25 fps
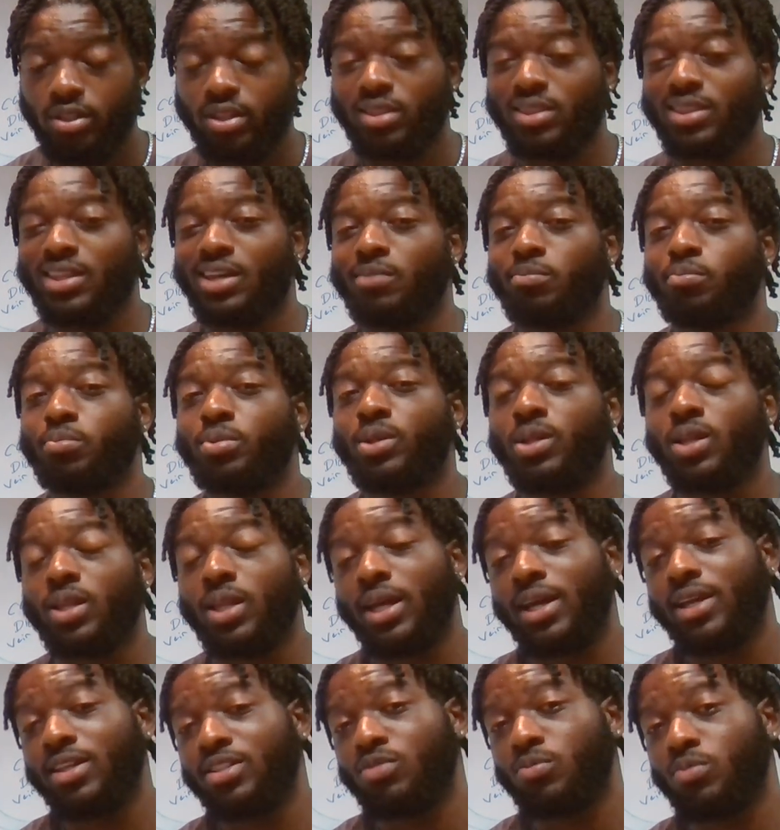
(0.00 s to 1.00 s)
That
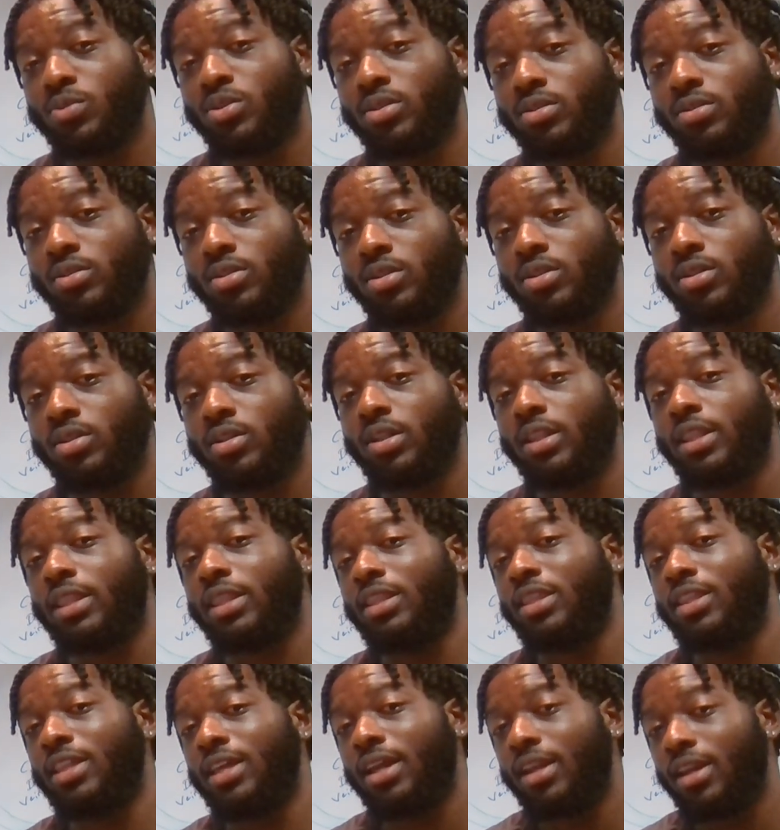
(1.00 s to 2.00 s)
plasma
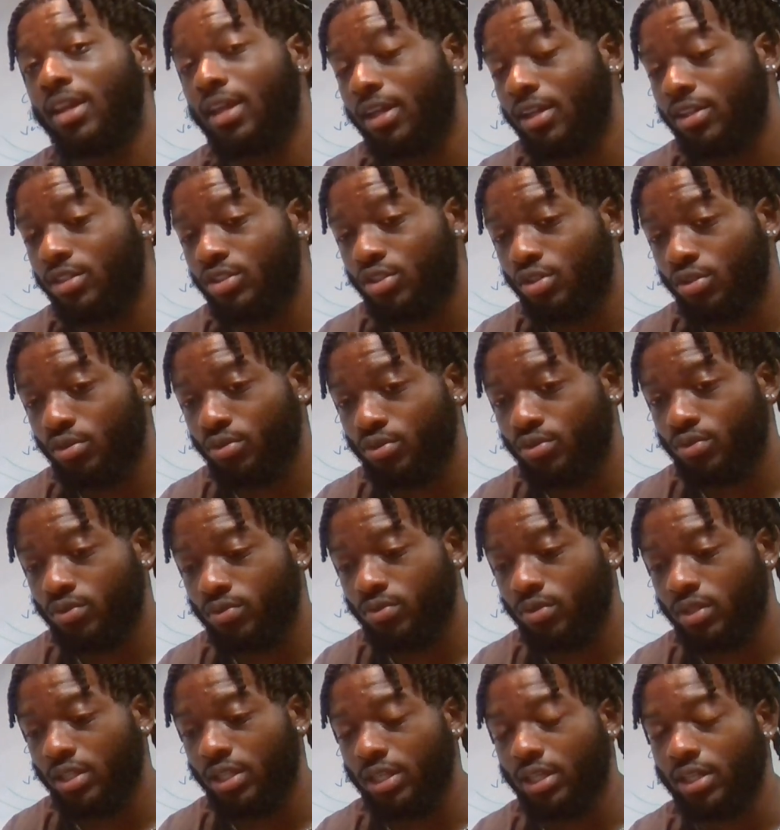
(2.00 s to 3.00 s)
then enters
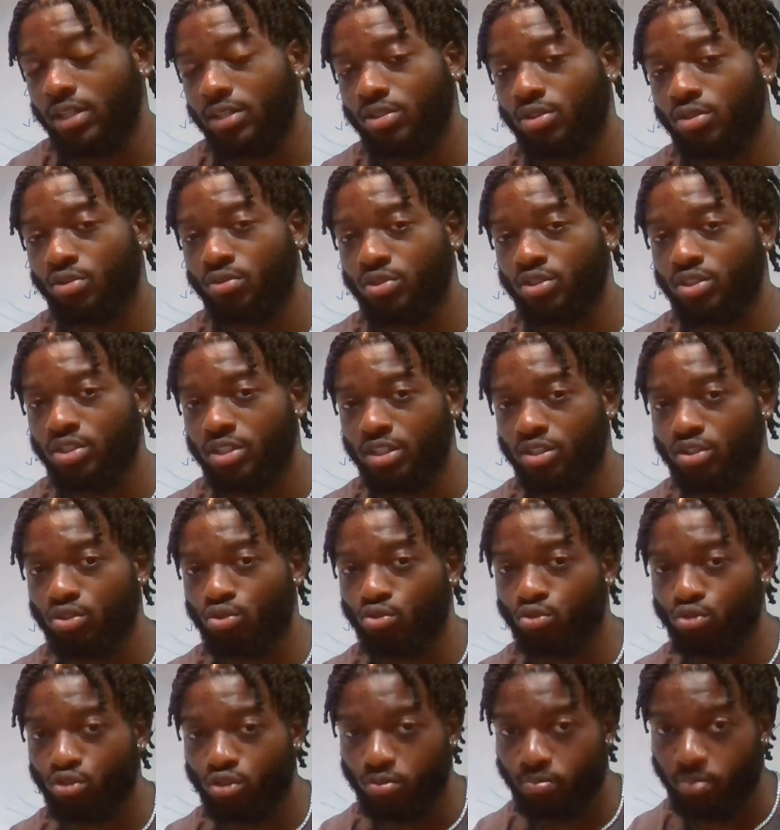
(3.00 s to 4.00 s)
the
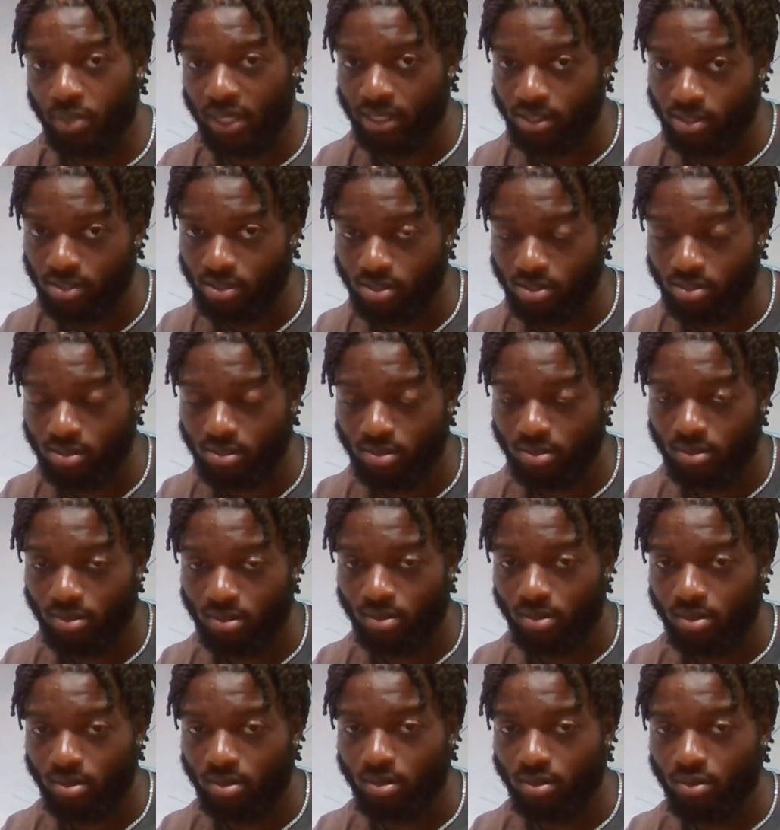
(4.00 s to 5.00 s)
interstitial spaces,
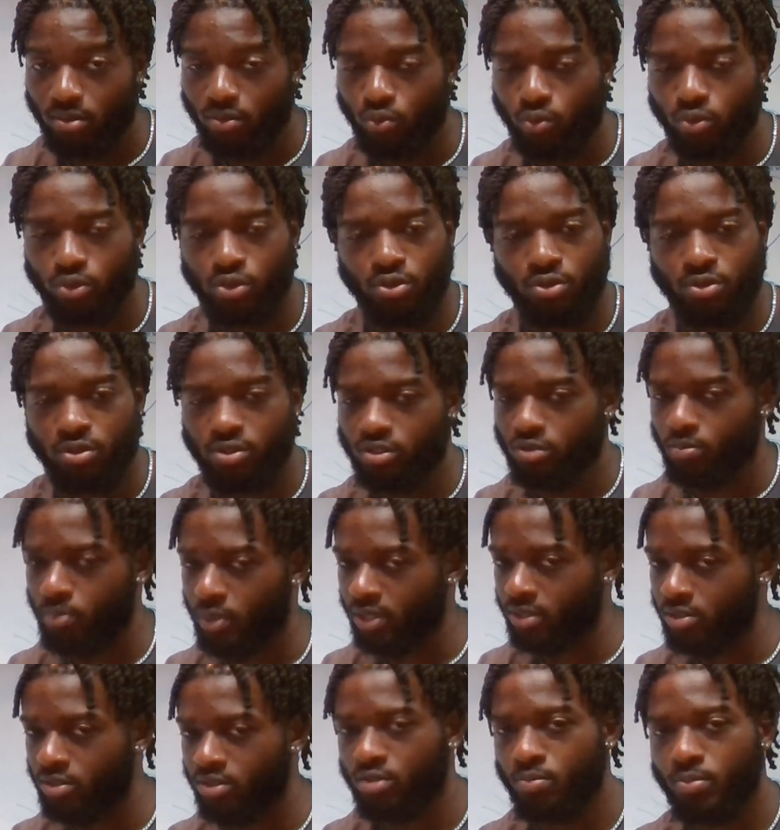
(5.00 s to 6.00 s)
which are the
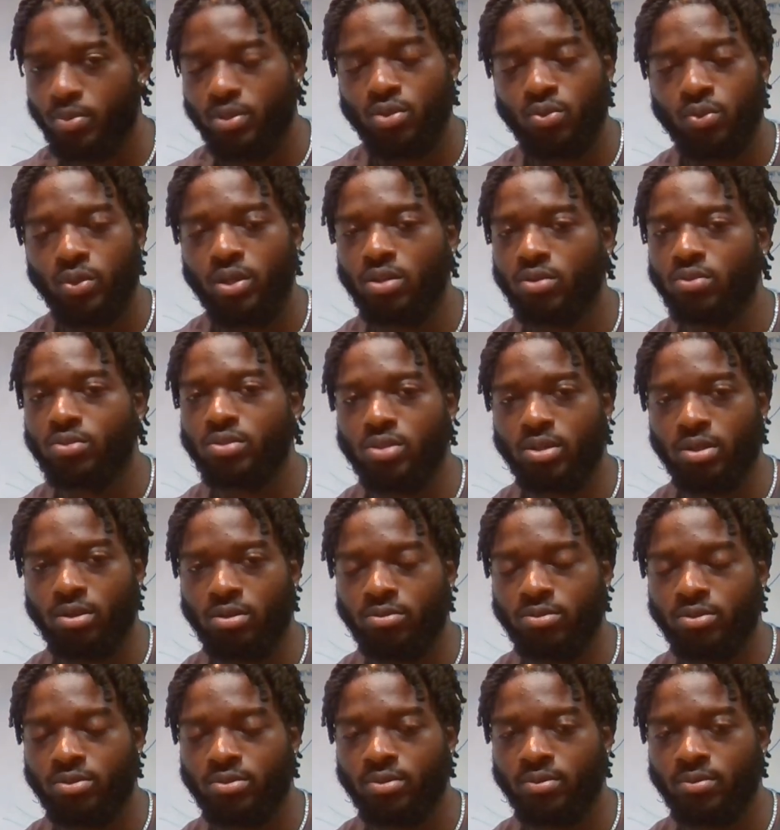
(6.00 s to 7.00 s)
spaces between your
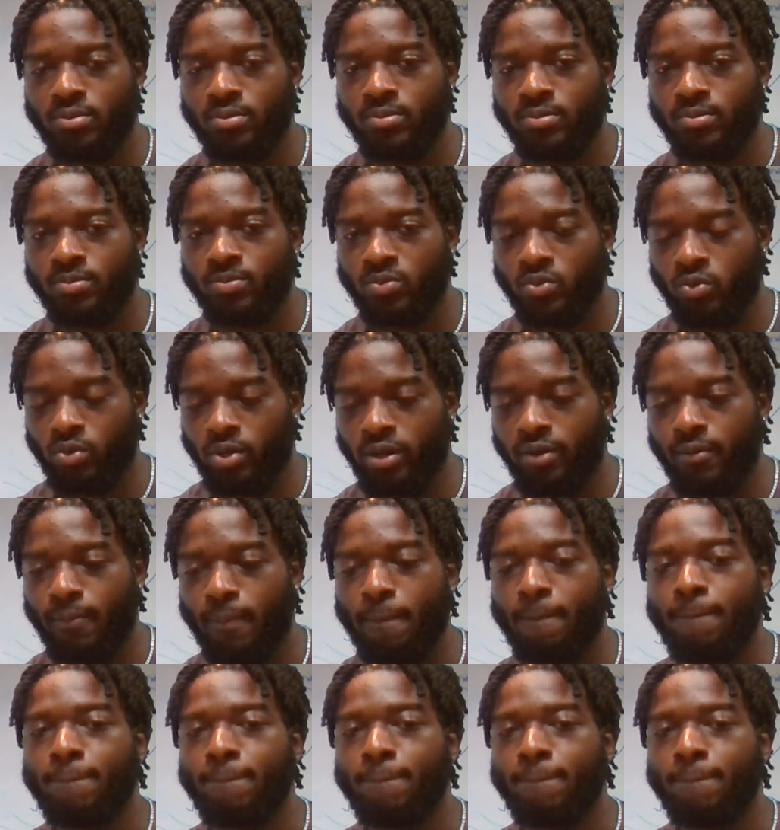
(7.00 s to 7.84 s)
cells, right?